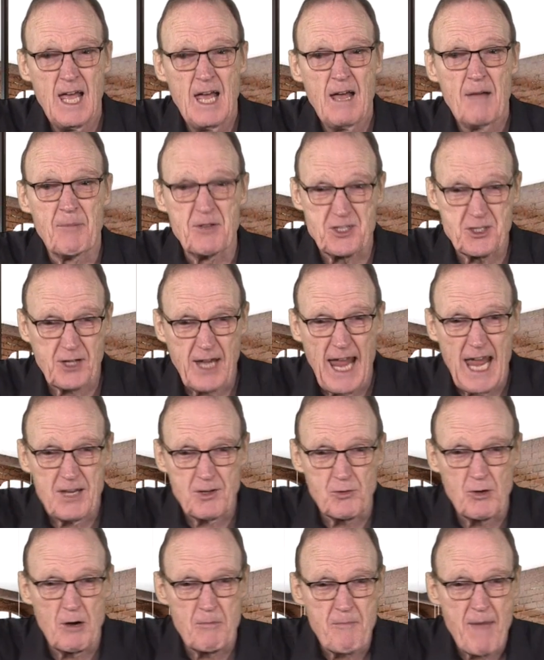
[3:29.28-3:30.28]
But you can't
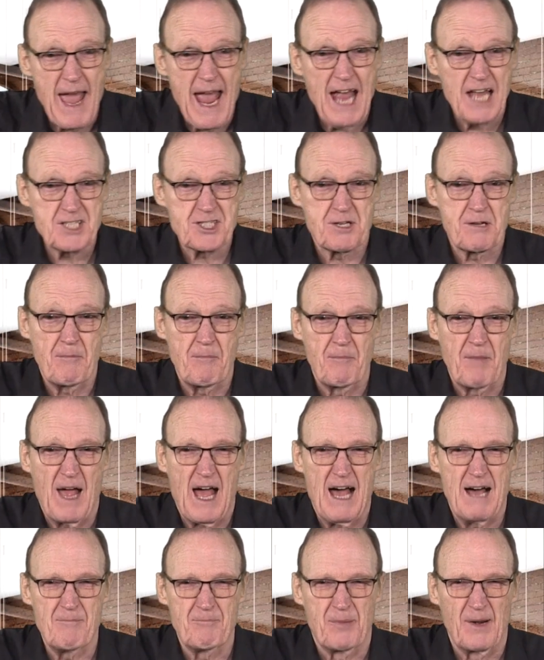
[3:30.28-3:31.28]
do a mass
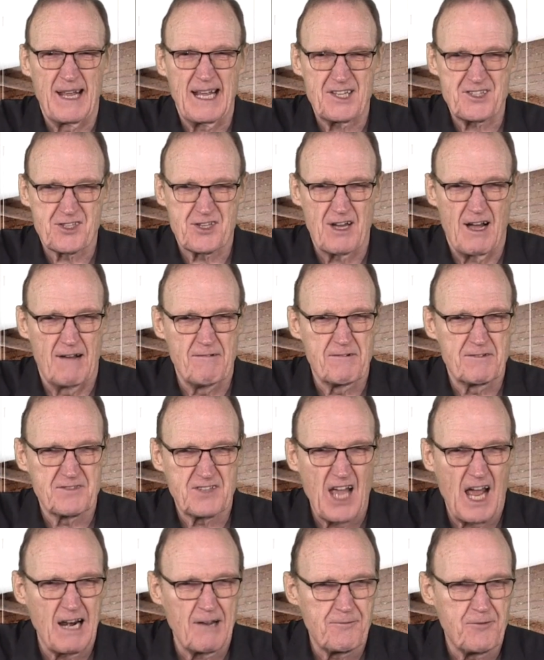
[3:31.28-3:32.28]
blitz of
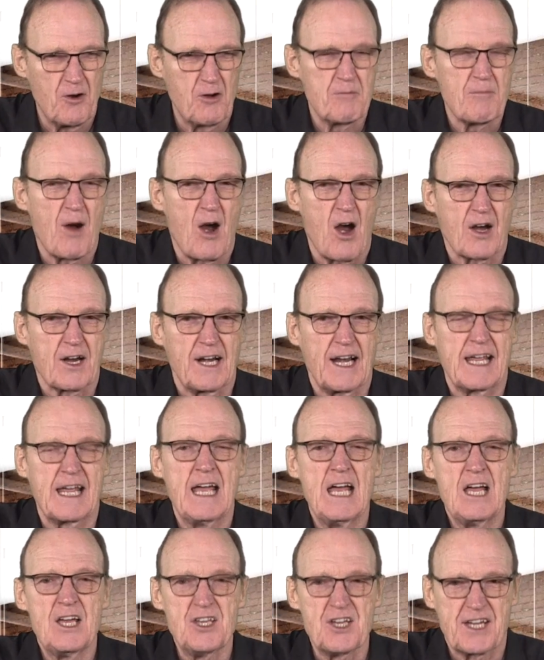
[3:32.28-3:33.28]
telephone marketing.
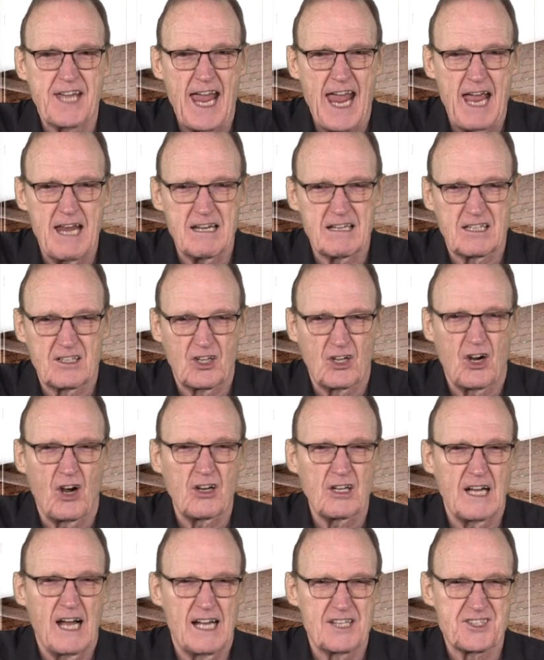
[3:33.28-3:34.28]
You can't
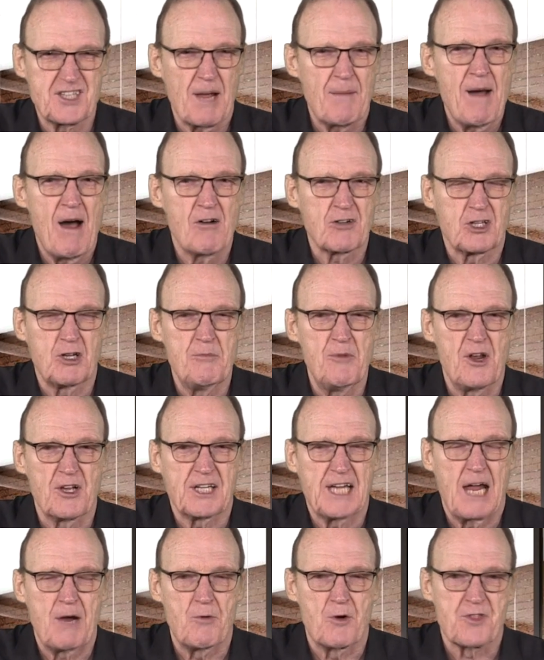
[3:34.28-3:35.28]
somehow
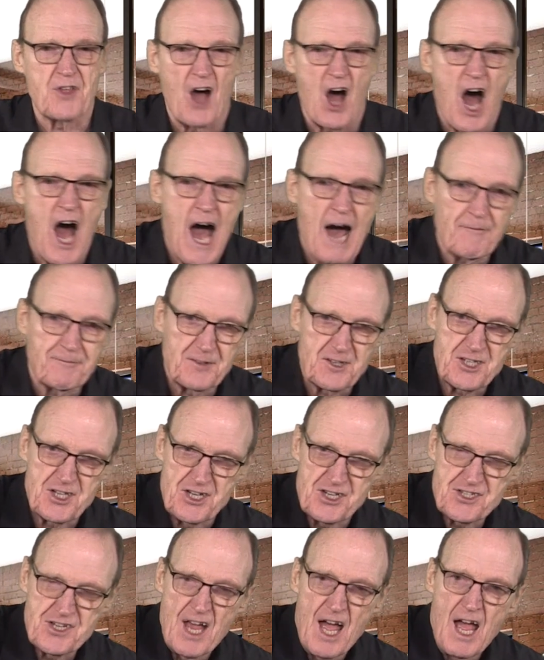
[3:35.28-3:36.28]
communicate with
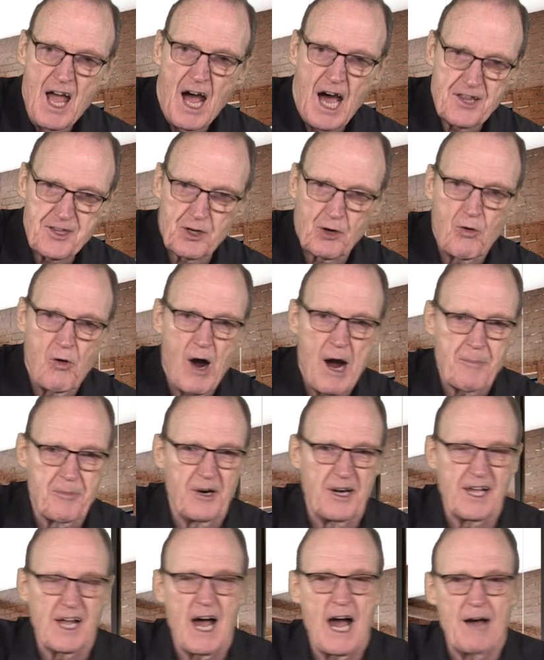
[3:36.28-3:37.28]
offices, other
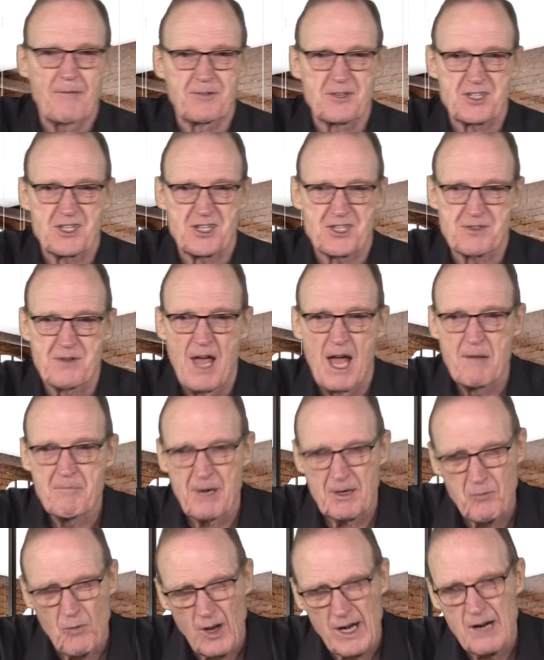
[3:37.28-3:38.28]
cooperating offices,
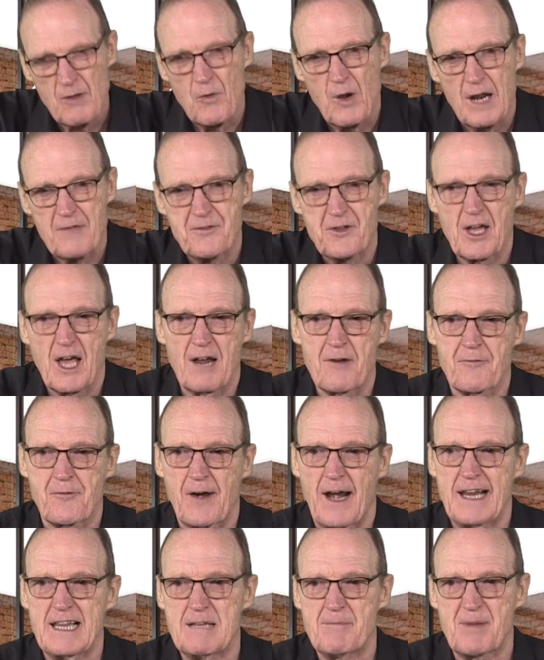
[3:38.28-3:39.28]
but one-on-one if you got a
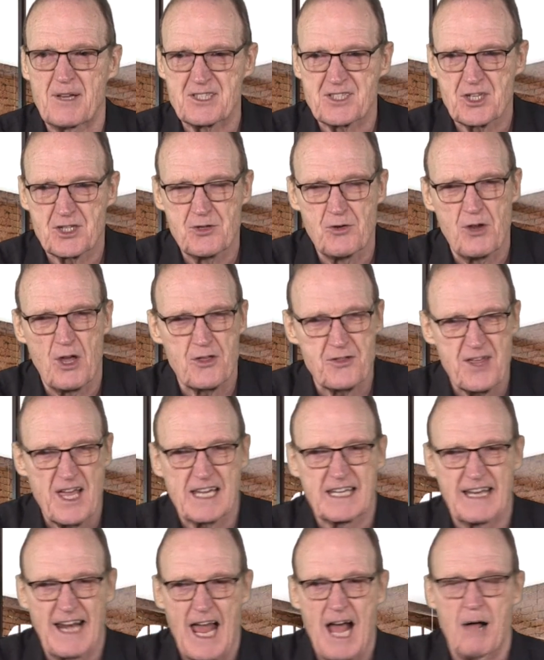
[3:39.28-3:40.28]
friend in the business who you
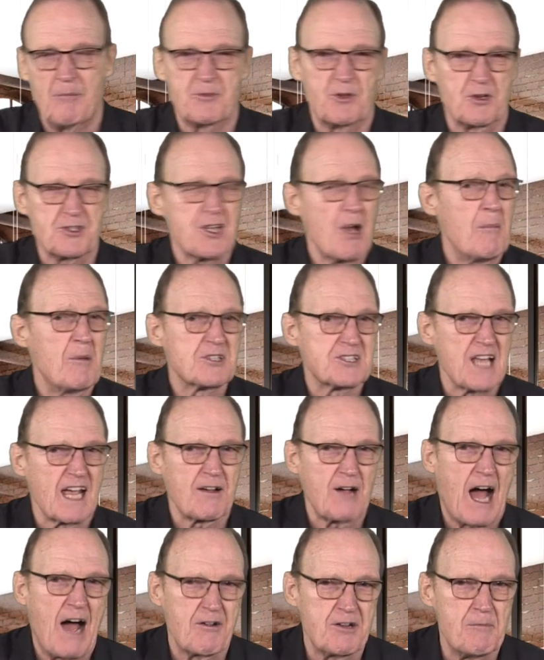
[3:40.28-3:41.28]
think can help do it. It's almost
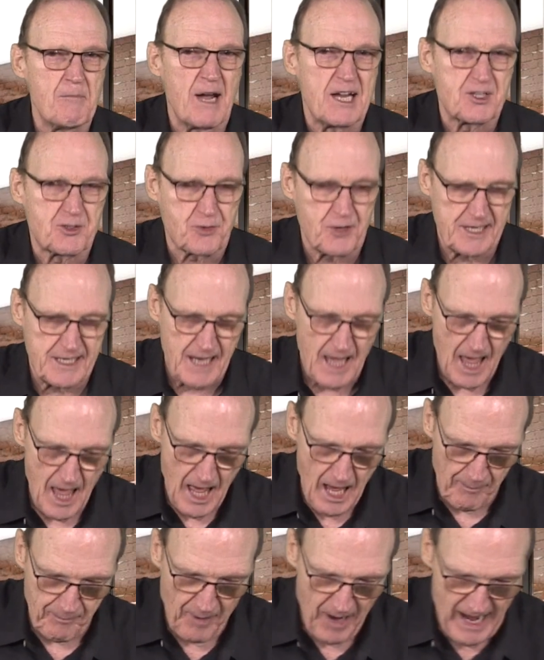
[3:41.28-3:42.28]
like how you might treat
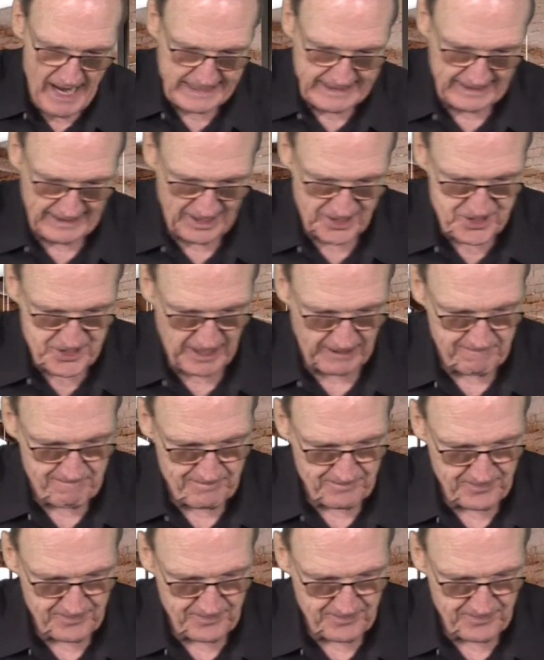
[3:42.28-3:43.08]
a pocket listing.